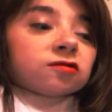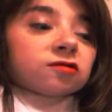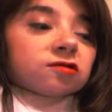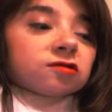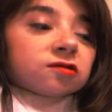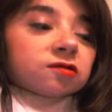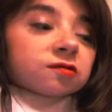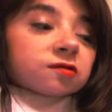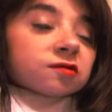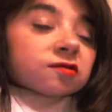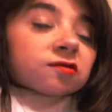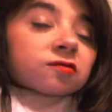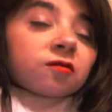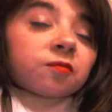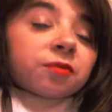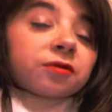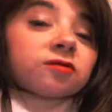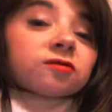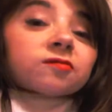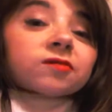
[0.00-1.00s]
she'll
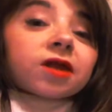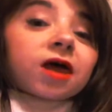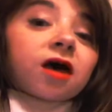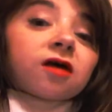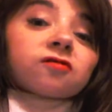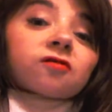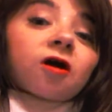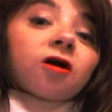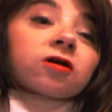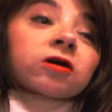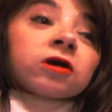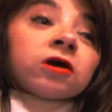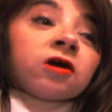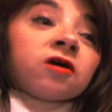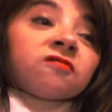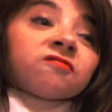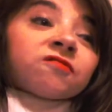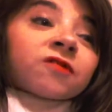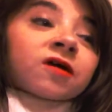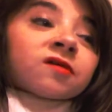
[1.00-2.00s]
put you in a headlock
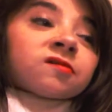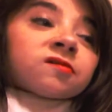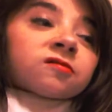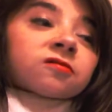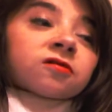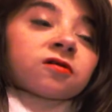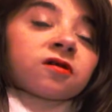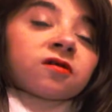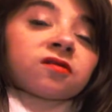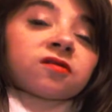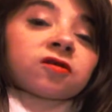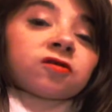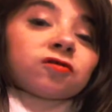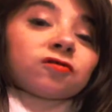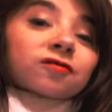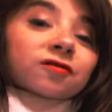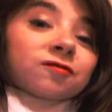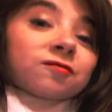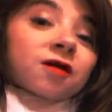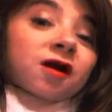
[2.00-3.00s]
faster than you
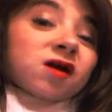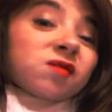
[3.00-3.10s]
can try